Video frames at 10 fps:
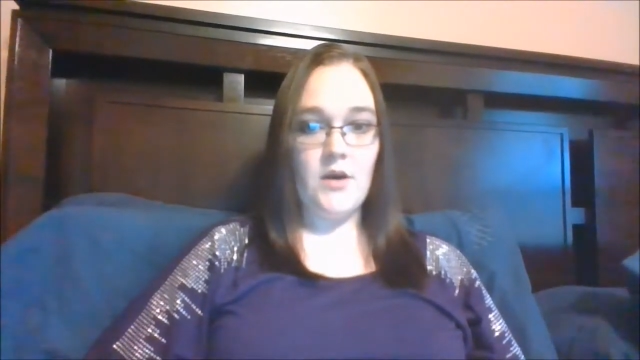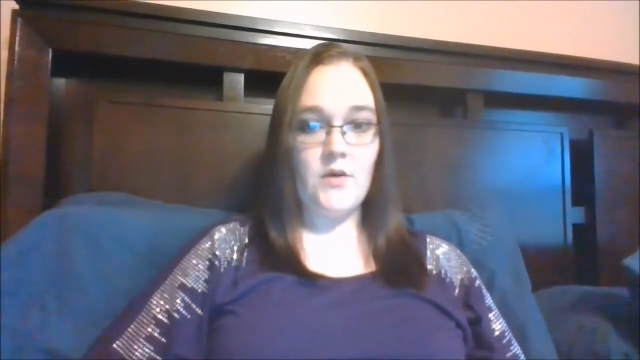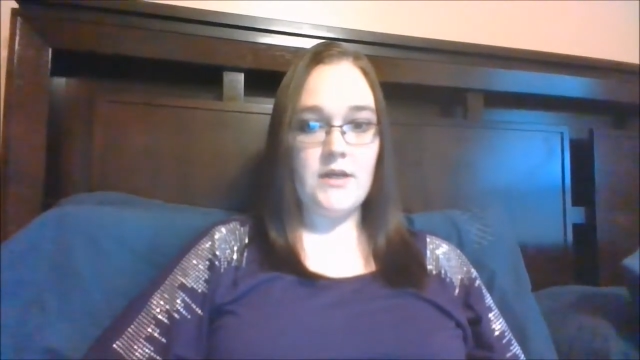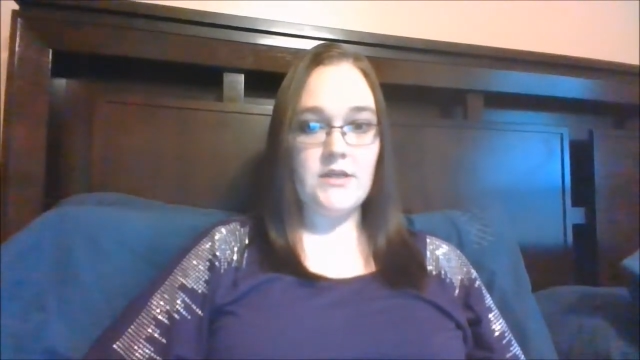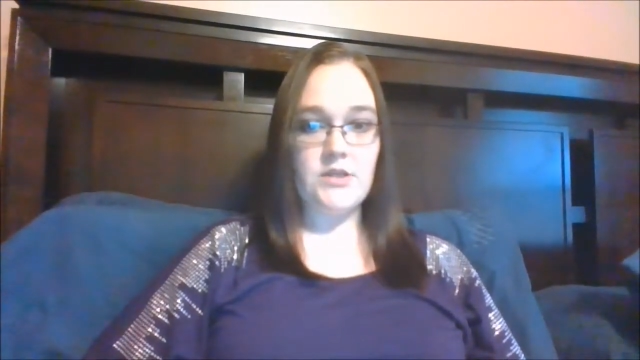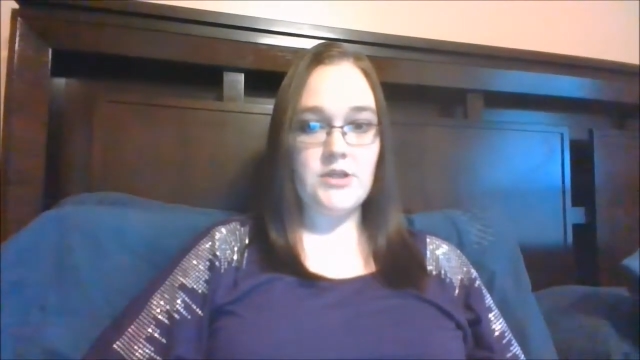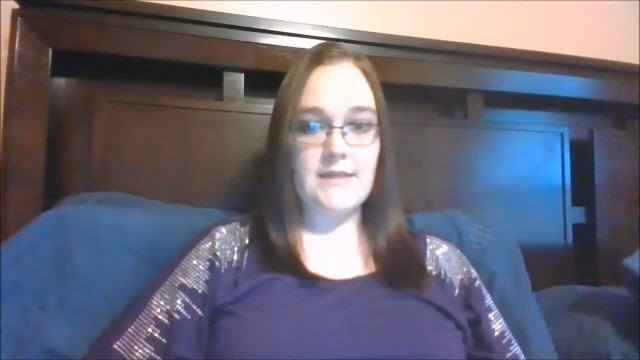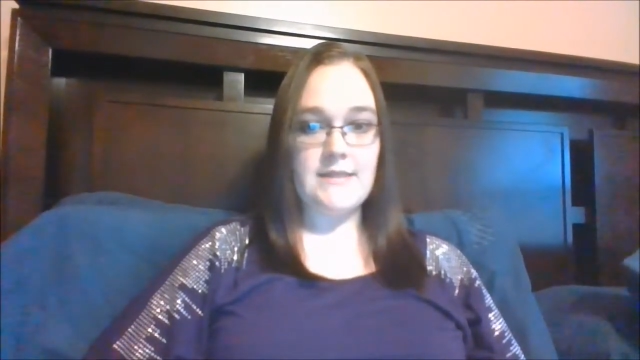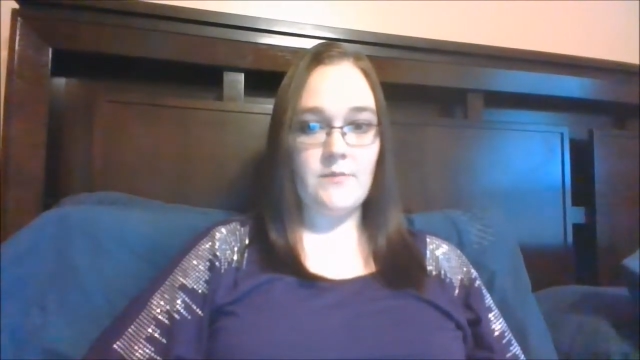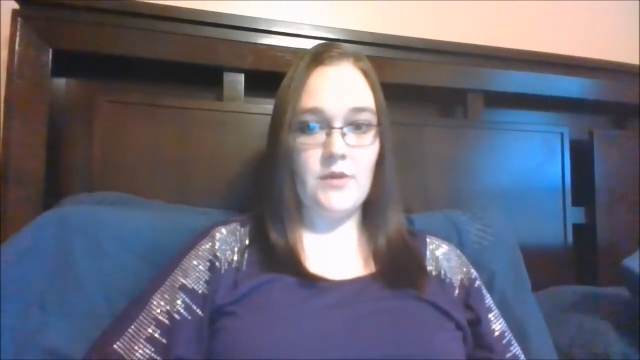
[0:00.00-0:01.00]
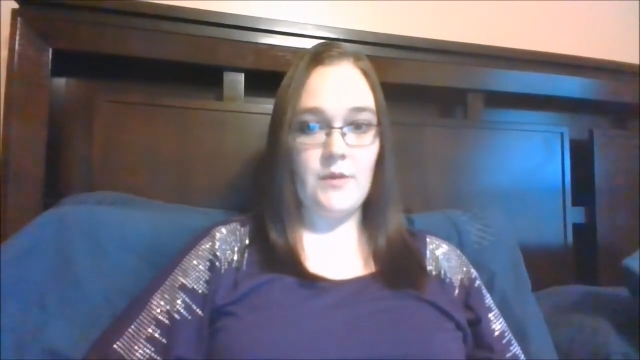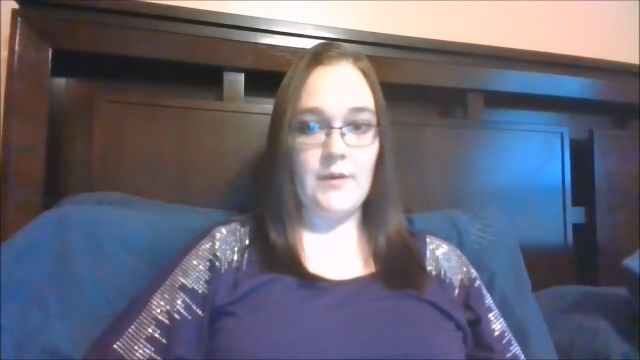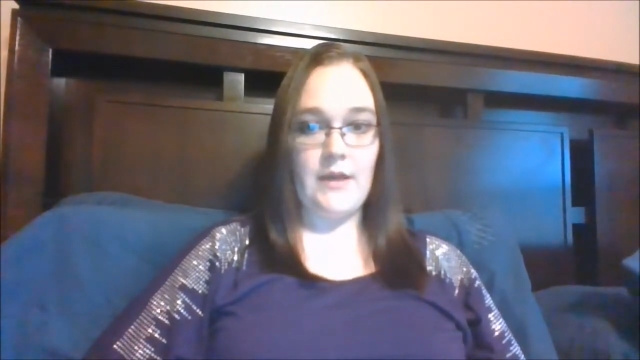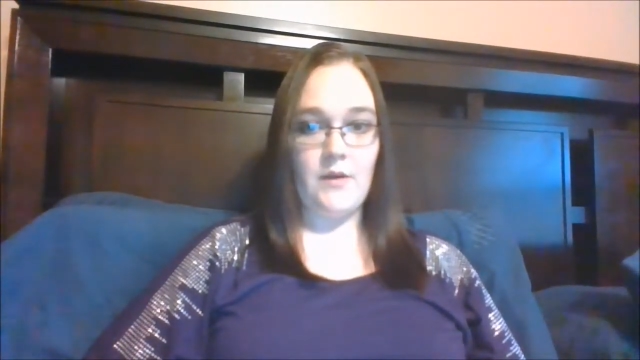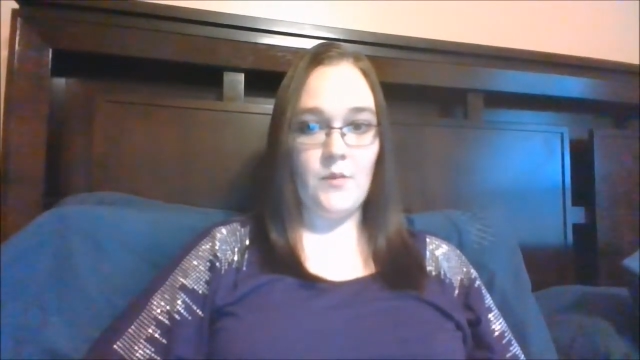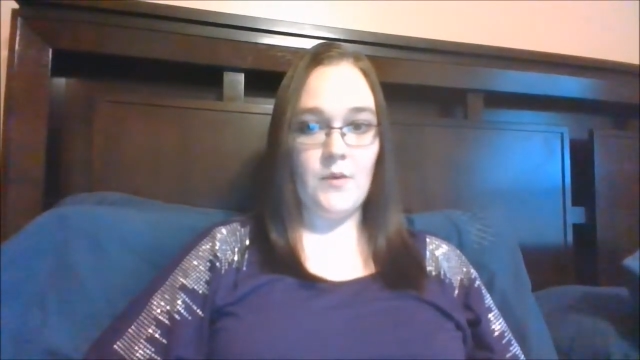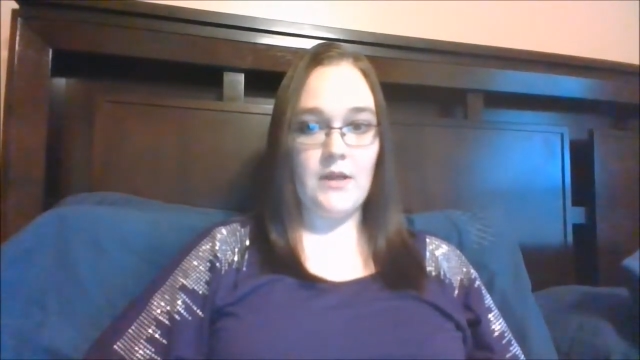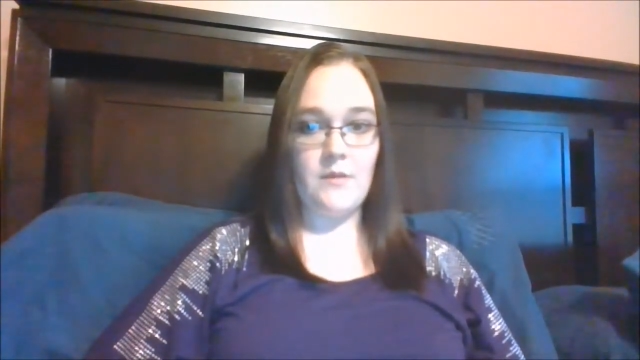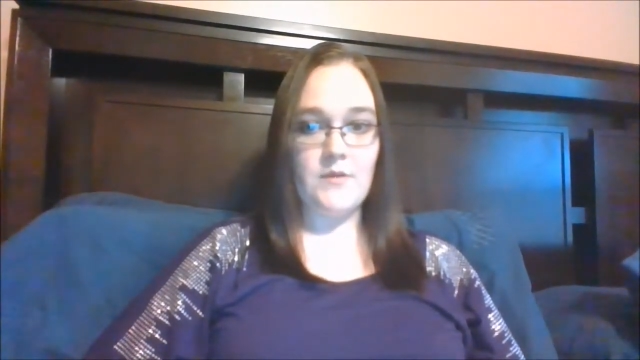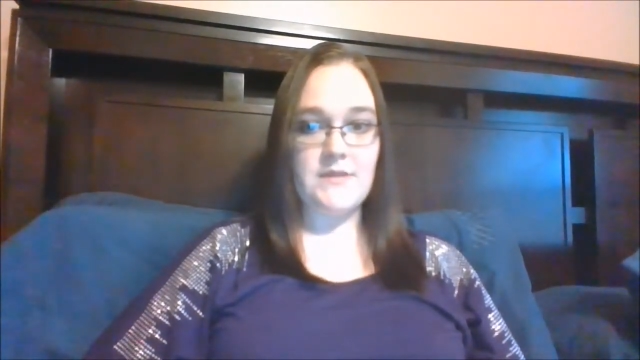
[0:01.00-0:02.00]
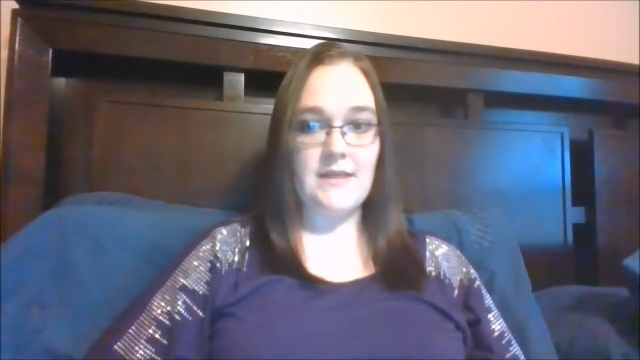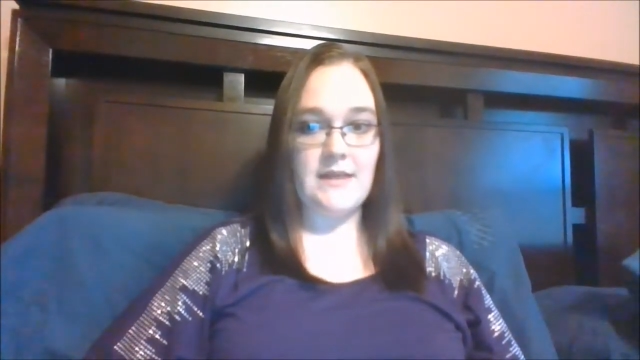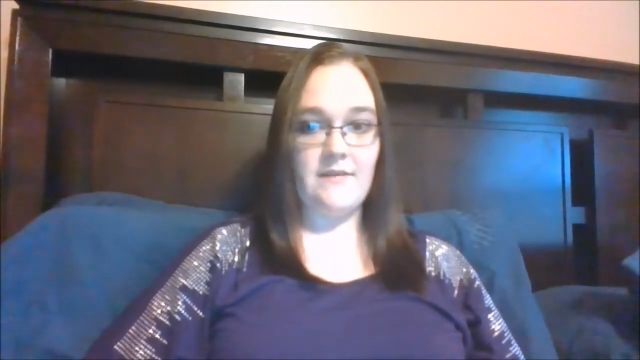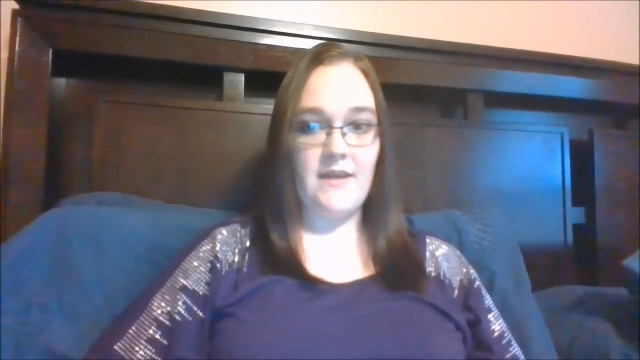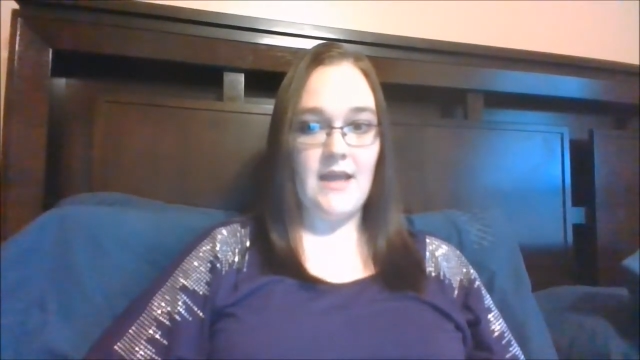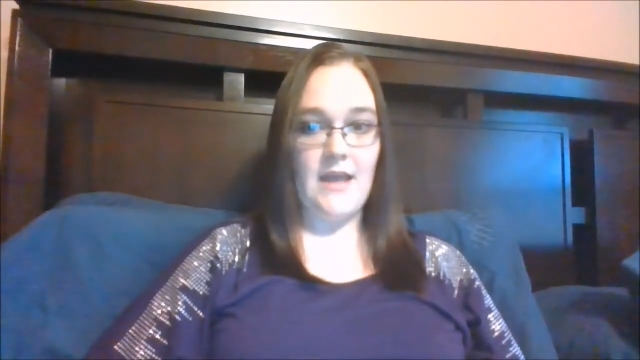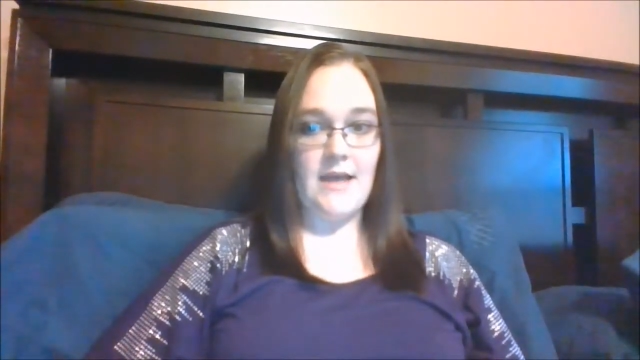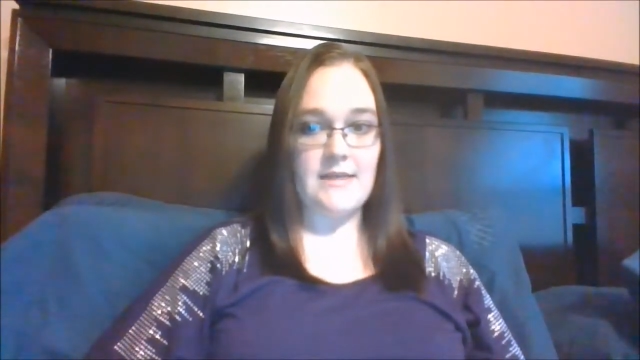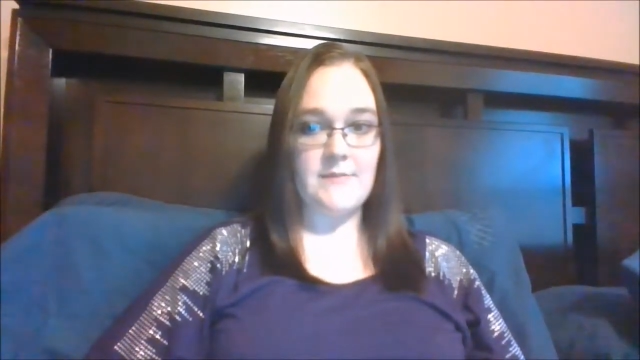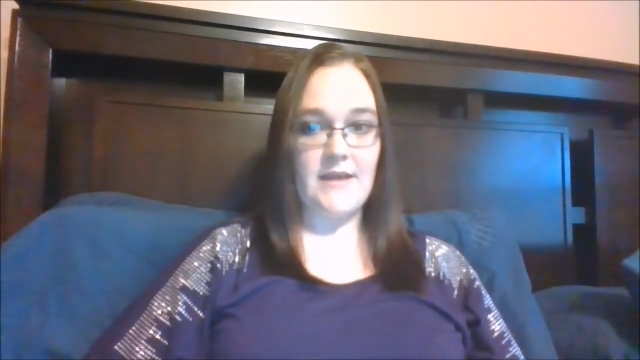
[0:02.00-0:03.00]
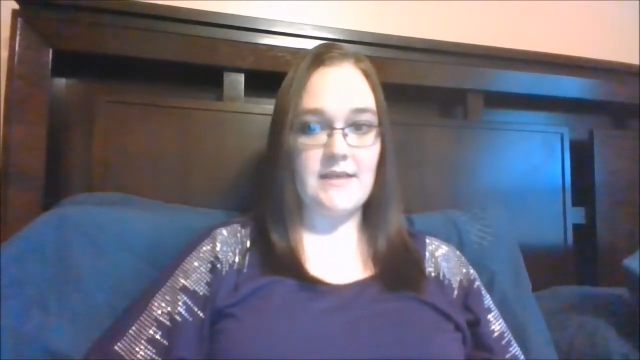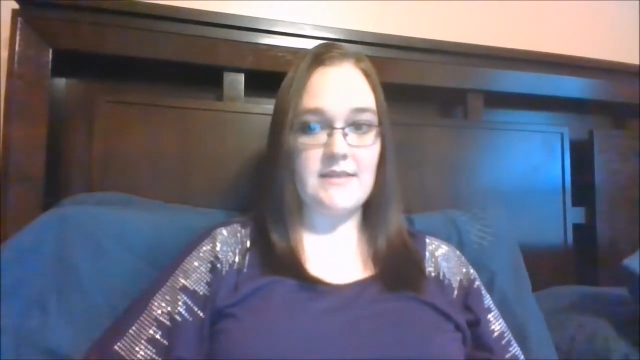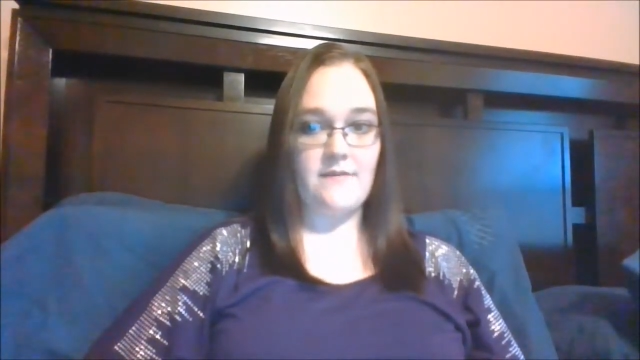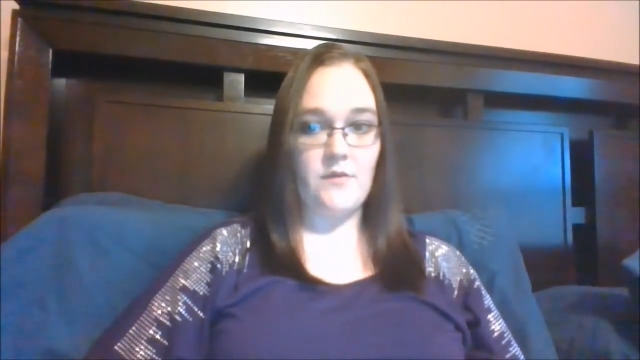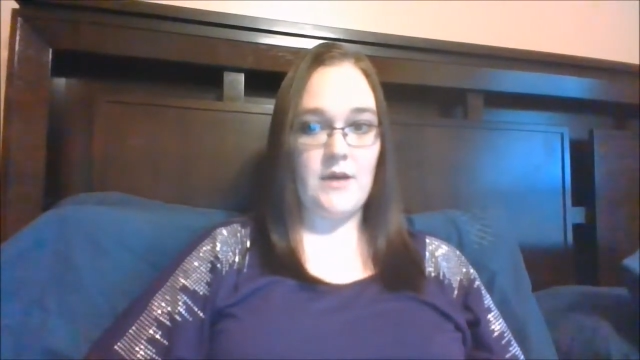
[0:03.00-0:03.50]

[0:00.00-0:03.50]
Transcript: According to Trust and Malloy, one of the most significant aspects of